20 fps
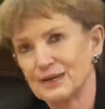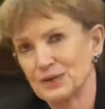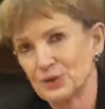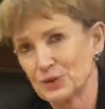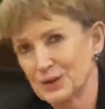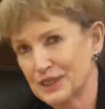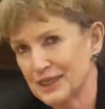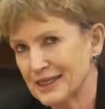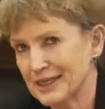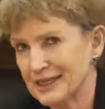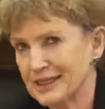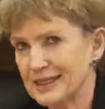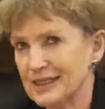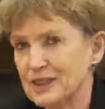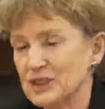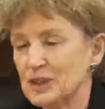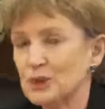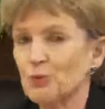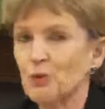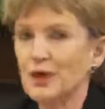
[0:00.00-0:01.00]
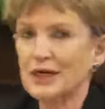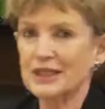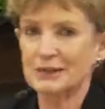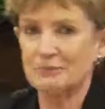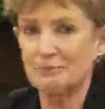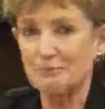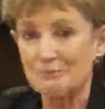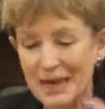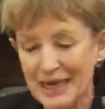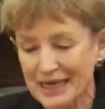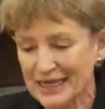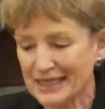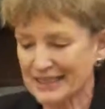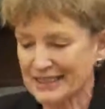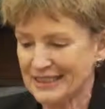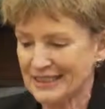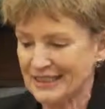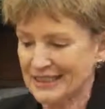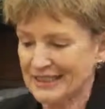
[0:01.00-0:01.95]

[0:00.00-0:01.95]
you're thinking that you want to make it